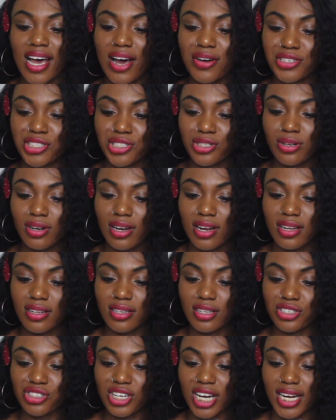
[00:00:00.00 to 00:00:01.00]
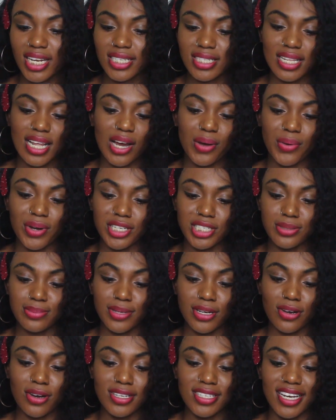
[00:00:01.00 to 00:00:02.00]
How did you learn the Chinese language?
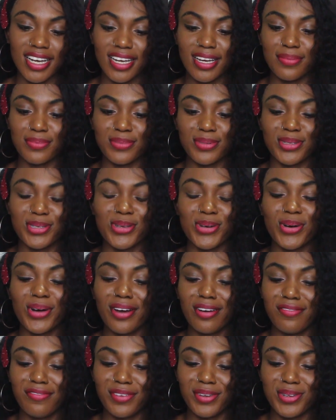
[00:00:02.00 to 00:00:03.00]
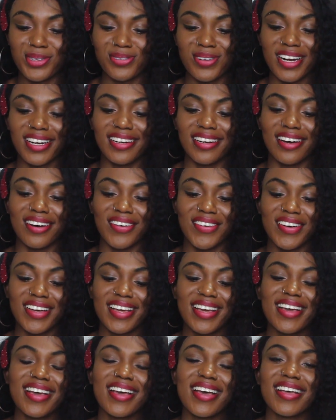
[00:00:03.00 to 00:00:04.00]
Because I am so confused right now.
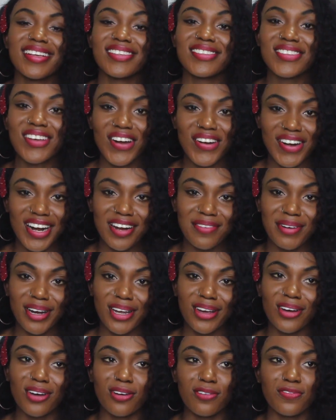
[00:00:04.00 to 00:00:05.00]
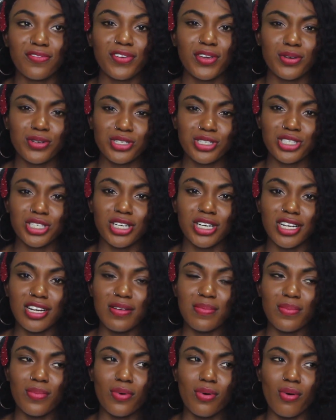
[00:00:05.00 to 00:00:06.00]
Sorry about your
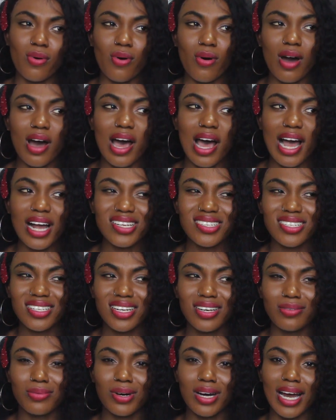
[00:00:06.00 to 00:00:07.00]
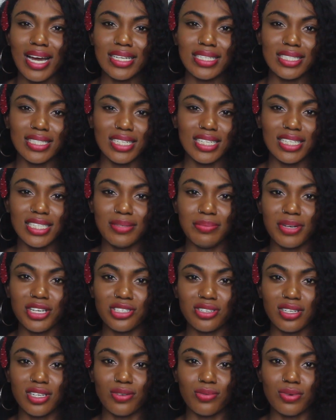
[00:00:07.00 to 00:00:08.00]
confusion, but actually what I did
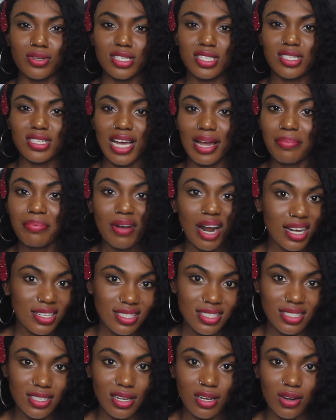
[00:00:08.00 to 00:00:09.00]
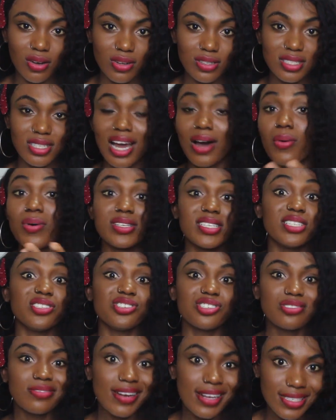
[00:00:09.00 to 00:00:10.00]
majorly was I practiced a lot. I was
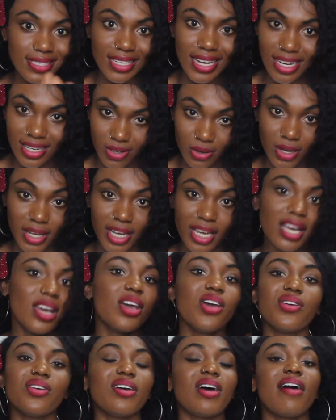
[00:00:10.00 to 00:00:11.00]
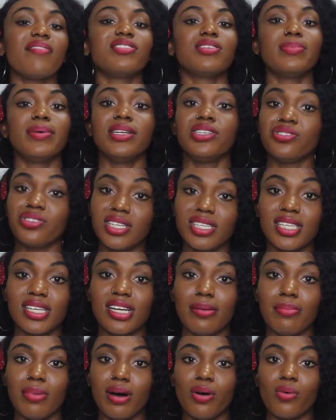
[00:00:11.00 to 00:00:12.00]
interested. Okay, you have to be interested
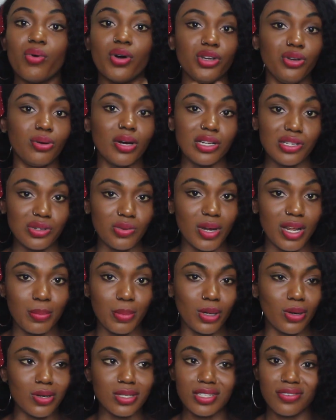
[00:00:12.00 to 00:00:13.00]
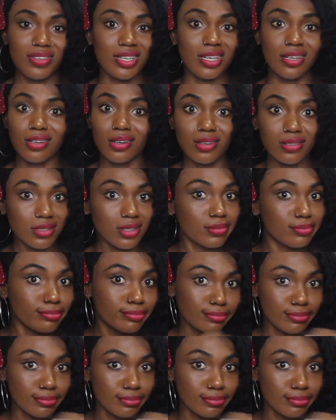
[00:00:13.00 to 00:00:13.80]
about what you are doing, because if you're not,